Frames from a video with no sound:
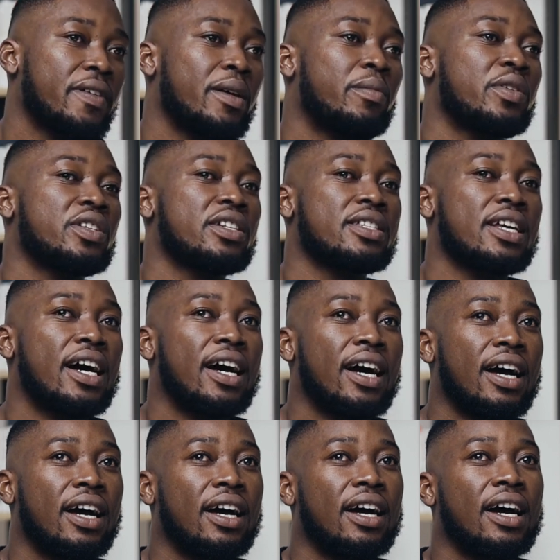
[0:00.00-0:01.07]
find projects that
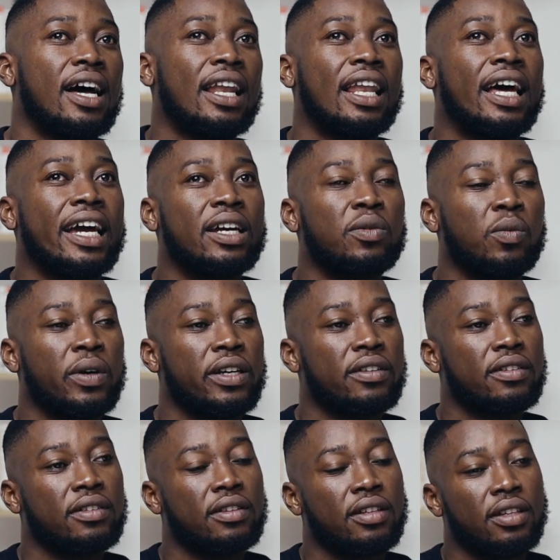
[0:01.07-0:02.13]
align
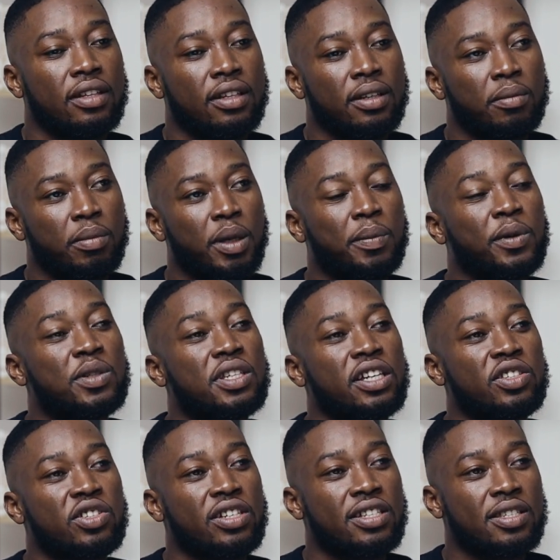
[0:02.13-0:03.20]
with people's
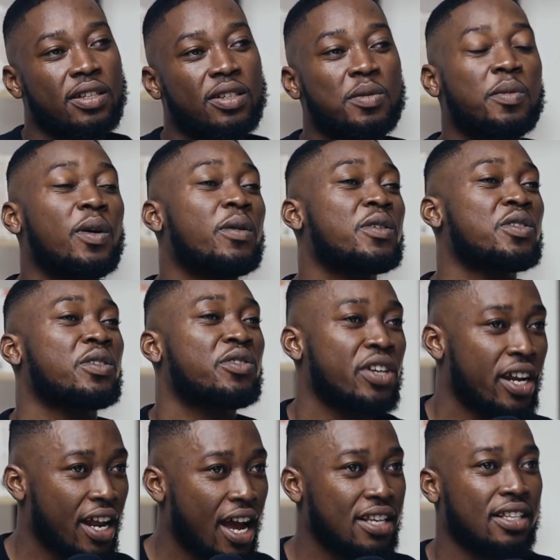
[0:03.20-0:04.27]
interests, because people are always
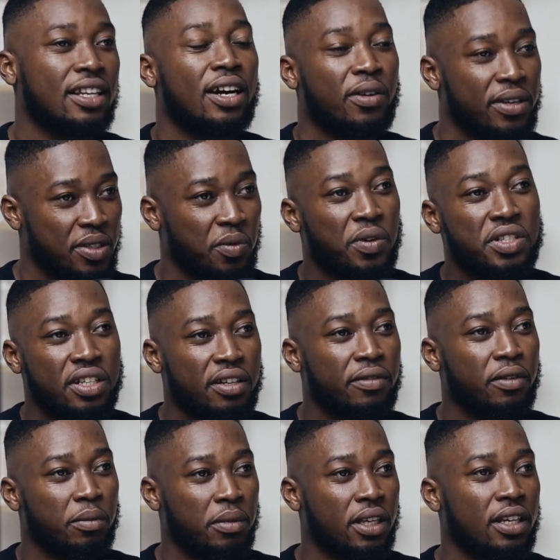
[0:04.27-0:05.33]
trying to answer that question, what's in it
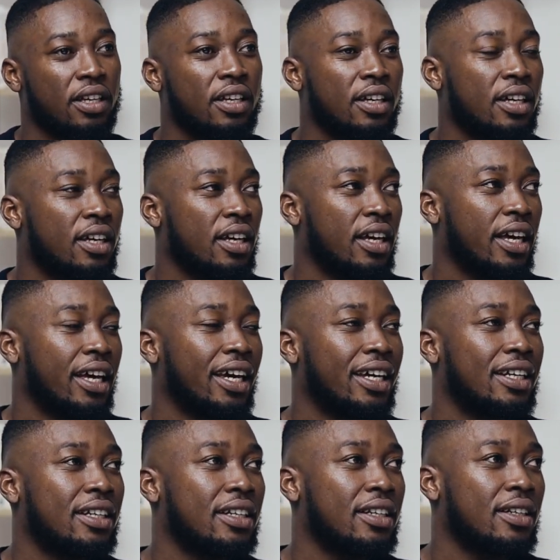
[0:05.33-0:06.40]
for me?
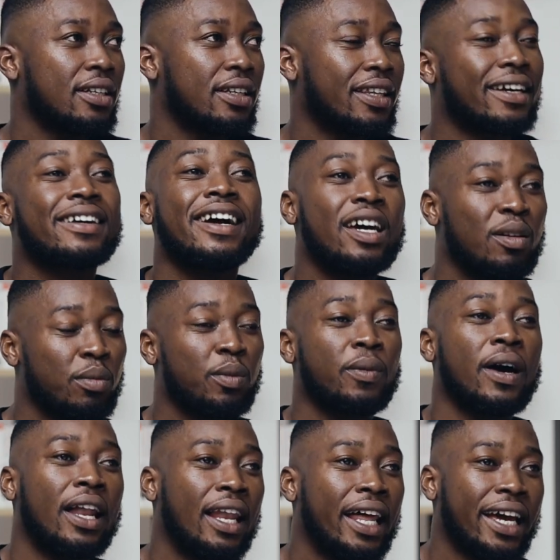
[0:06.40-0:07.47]
And the kind of
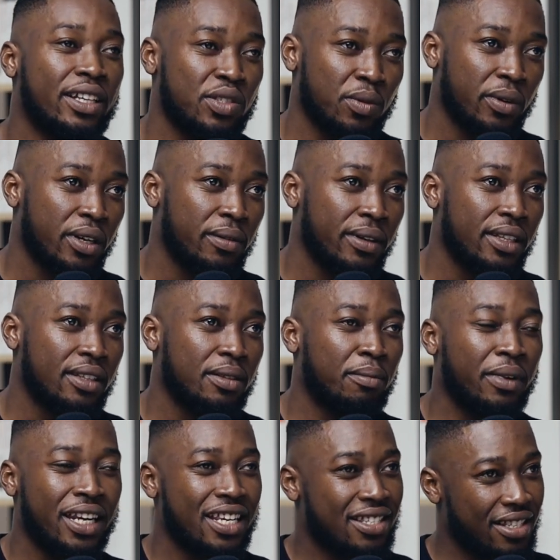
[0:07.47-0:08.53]
people I like to work with,
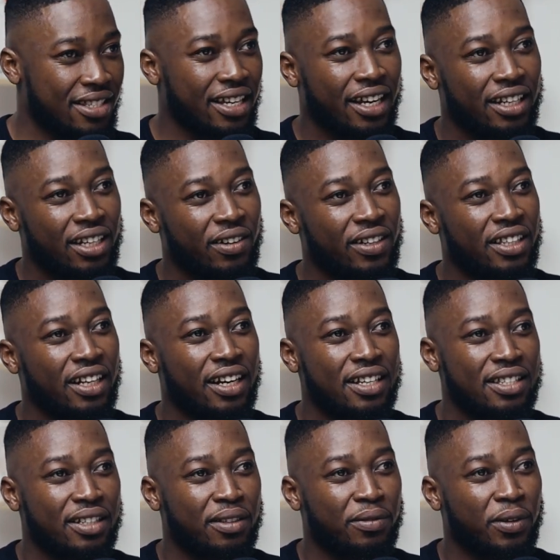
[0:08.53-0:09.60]
money is a secondary thing
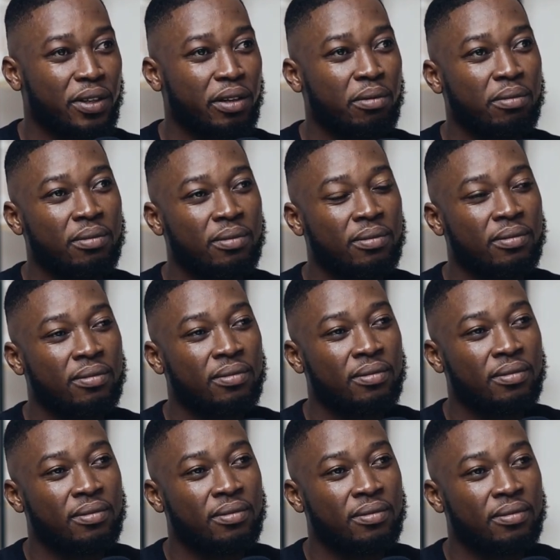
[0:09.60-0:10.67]
that's in it for them.
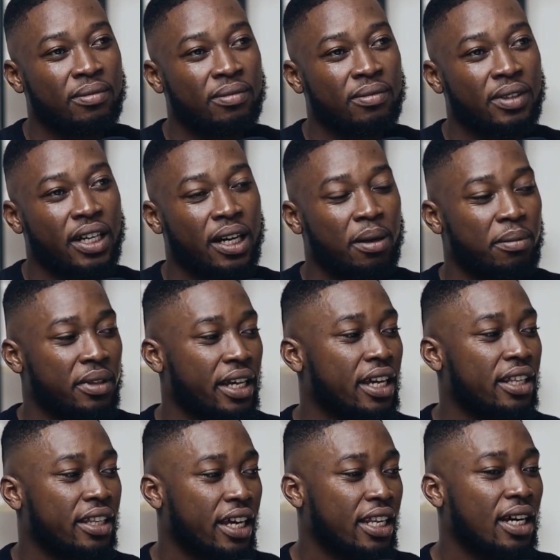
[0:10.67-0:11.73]

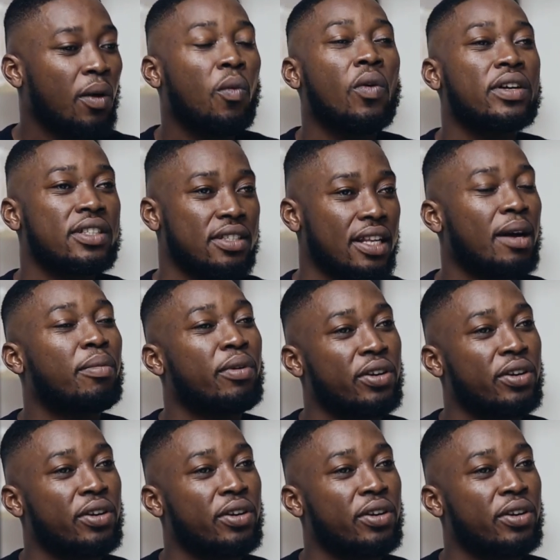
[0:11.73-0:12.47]
They either want that